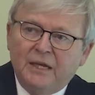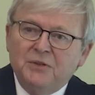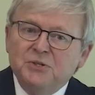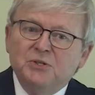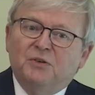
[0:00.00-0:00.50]

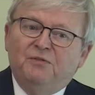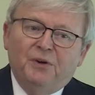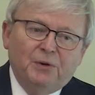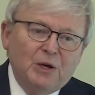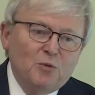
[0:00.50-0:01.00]
this is a
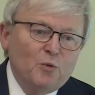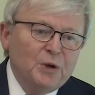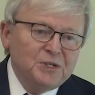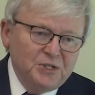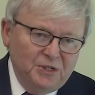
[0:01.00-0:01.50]
very
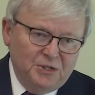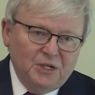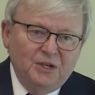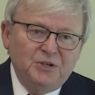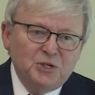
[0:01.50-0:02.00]
recent
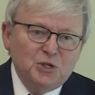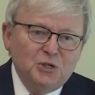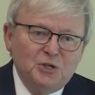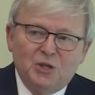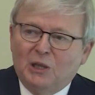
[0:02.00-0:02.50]

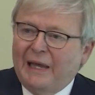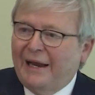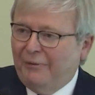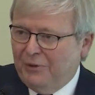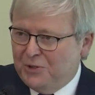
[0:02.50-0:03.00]
addition to the
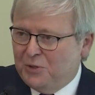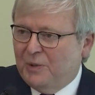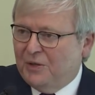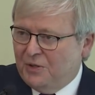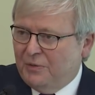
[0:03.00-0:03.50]
language
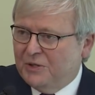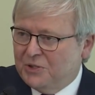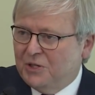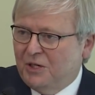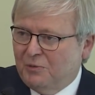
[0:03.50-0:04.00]
about the
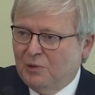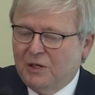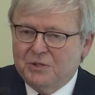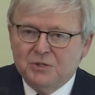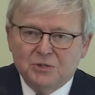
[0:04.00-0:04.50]
U.S.-China
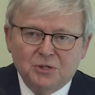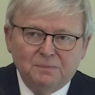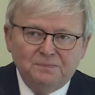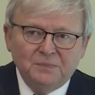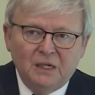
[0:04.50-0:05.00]

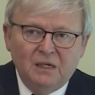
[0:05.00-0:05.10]
relationship,